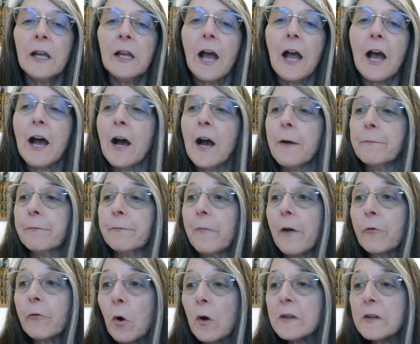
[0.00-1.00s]
Of
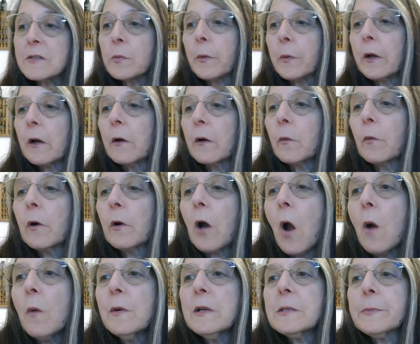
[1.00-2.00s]
course, we're
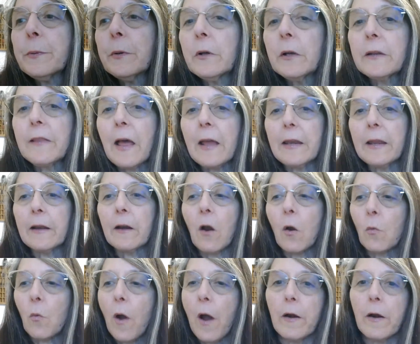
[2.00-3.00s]
always putting that in
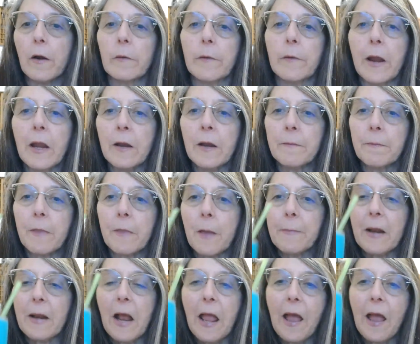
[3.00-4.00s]
our water, right? I
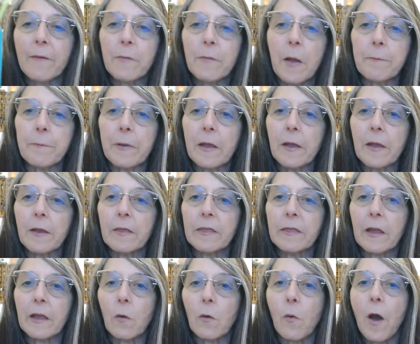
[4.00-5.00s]
mean, I have my big
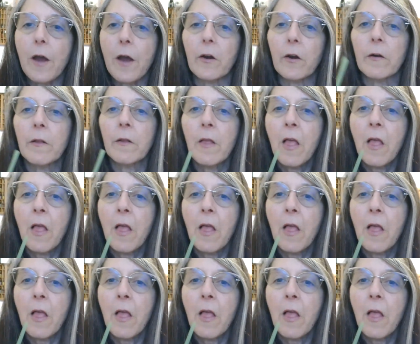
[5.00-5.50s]
thing of water.